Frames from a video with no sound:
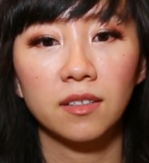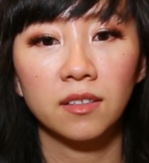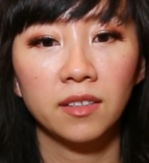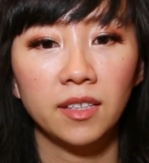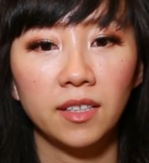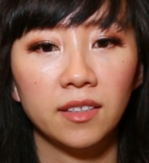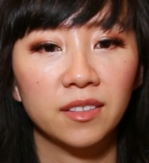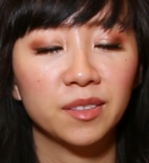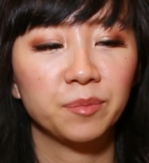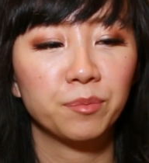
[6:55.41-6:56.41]

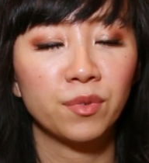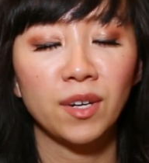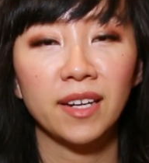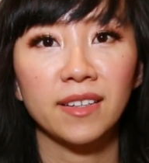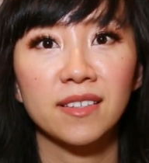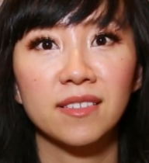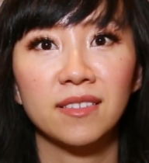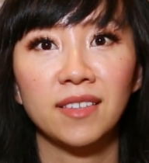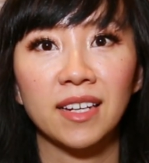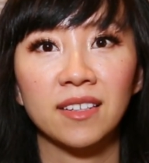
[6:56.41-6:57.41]
cleaning products
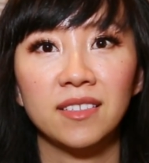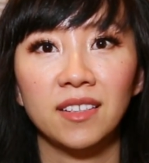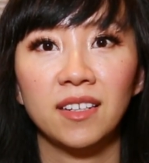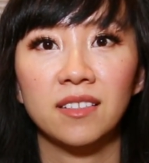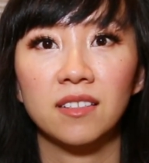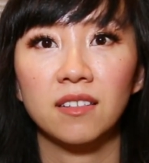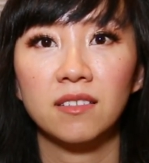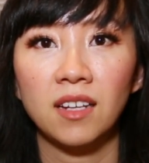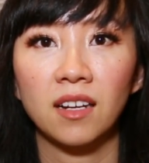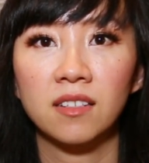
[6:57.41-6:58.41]
that contained
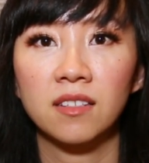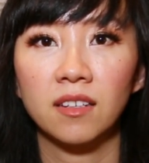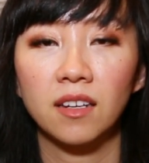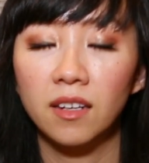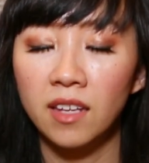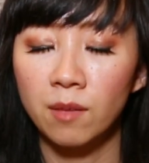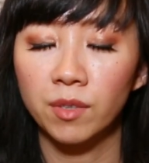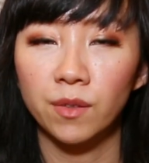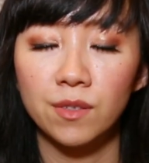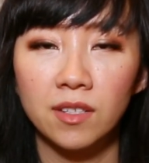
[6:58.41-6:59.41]
toxic
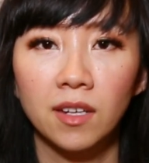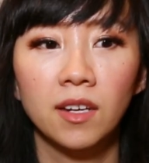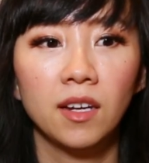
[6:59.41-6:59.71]
chemicals.